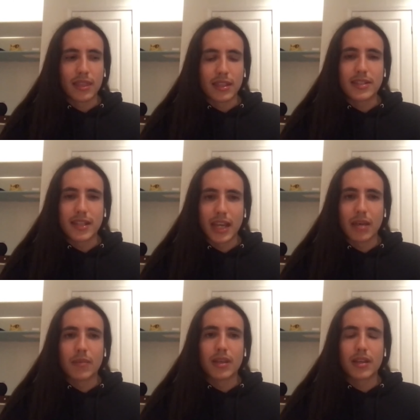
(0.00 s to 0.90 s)
the
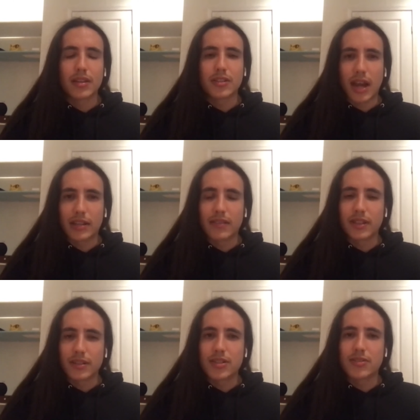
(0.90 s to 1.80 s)
same extractive
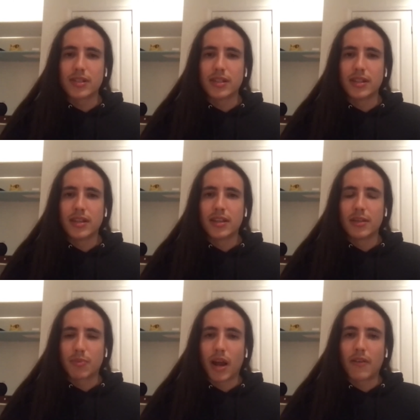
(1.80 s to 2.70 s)
industry
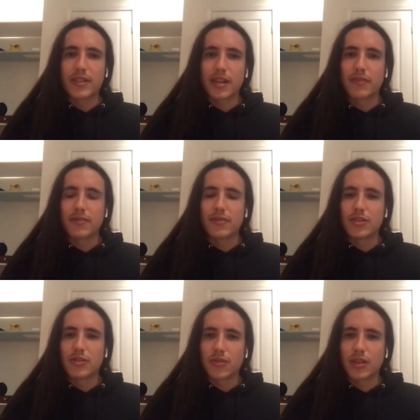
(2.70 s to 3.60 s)
that profits off of
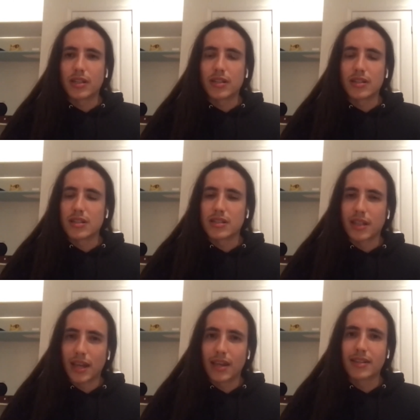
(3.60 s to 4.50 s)
destroying
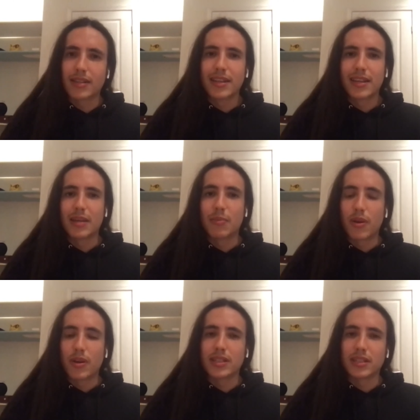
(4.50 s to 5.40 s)
indigenous land and
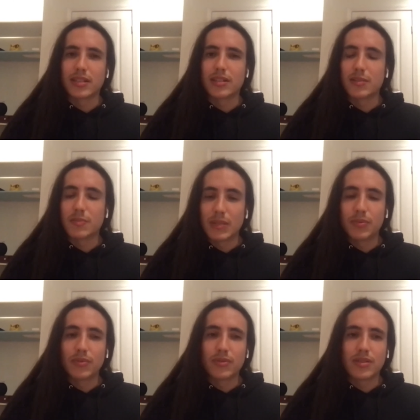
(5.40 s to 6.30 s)
poisoning indigenous
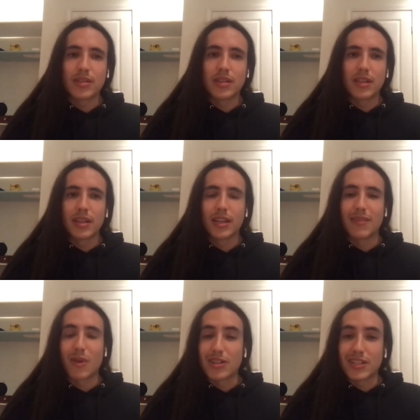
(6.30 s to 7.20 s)
peoples
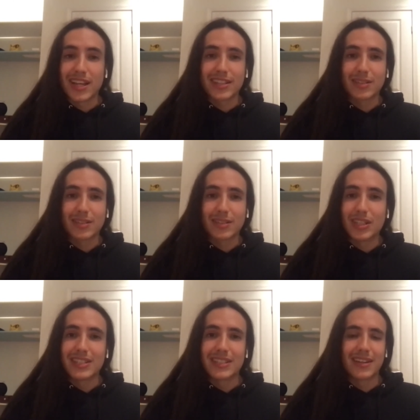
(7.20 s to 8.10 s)
and marginalized
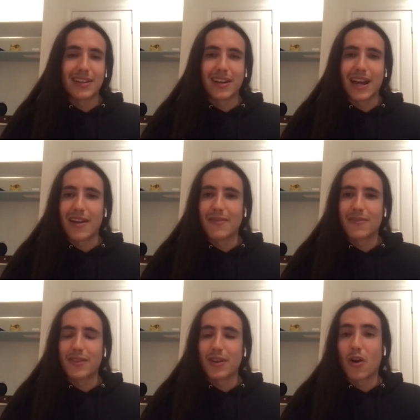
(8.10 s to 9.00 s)
communities that
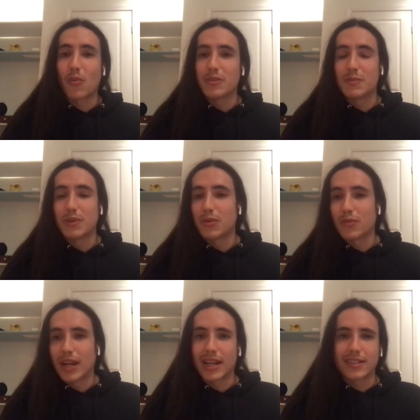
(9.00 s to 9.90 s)
have their homes
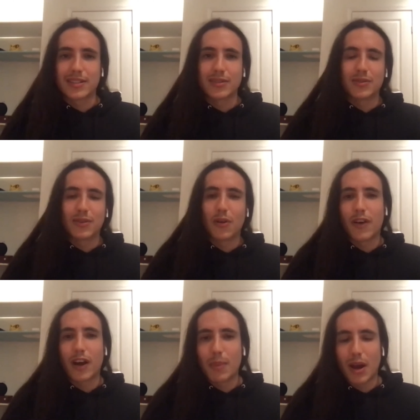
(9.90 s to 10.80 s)
built right next
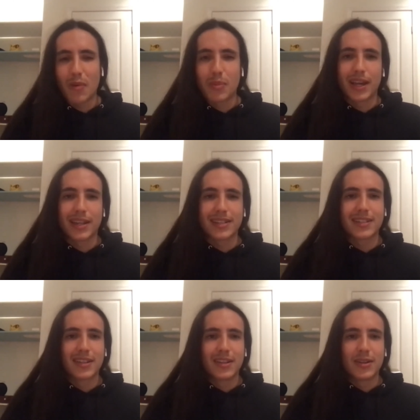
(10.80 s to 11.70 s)
to coal-fired power
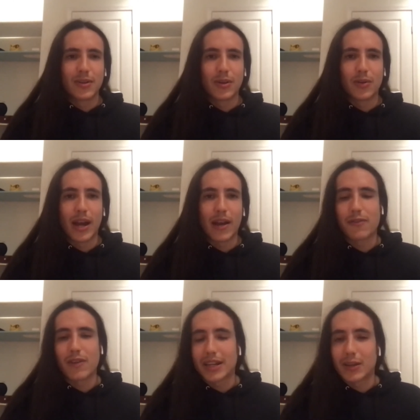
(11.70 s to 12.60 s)
plants or who
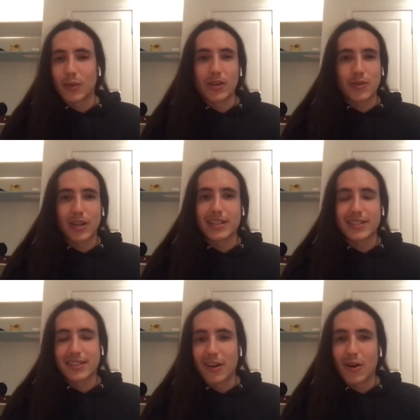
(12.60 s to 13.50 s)
have fracking wells right
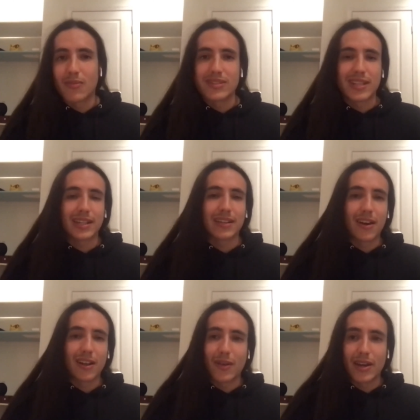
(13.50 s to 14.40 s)
next to their homes like in
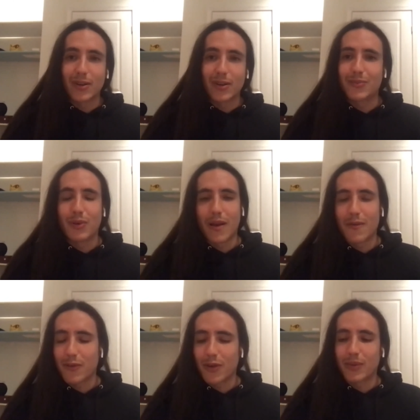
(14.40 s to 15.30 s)
colorado where
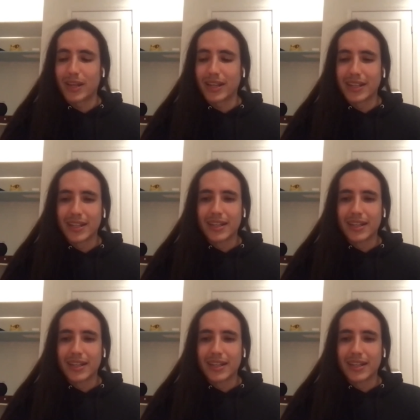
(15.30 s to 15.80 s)
i'm from like